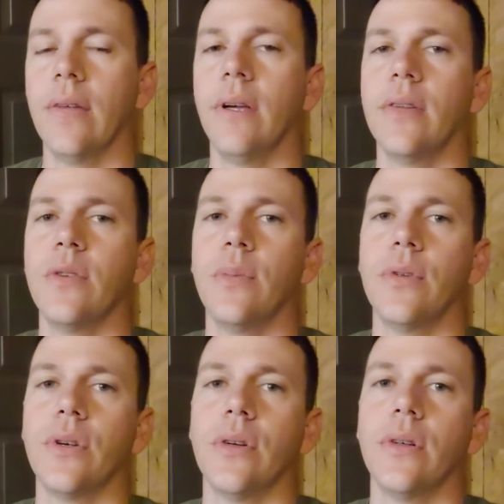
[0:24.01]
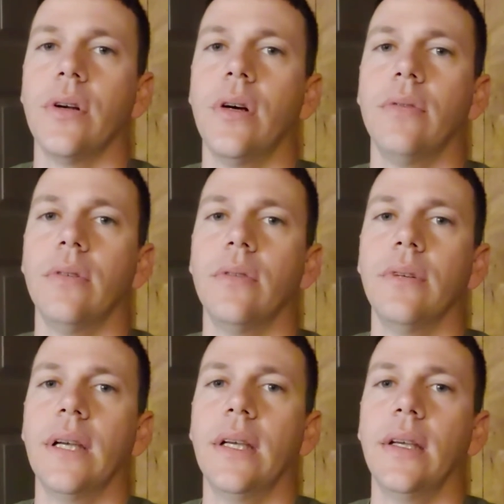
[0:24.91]
I've got a supercharger off
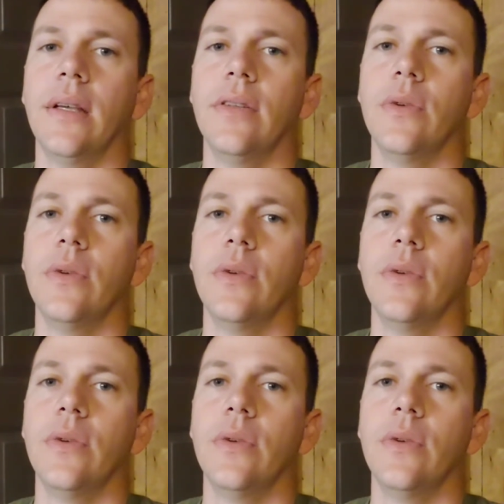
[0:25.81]
of a